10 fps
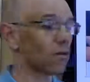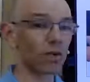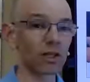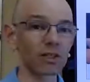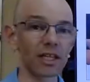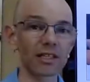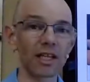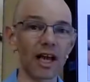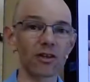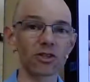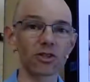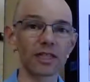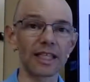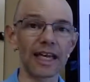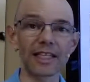looked at how to treat
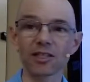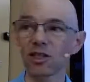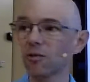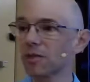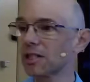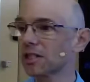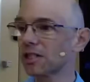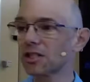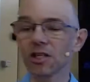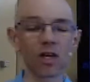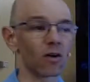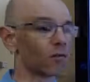the anterior meniscus. We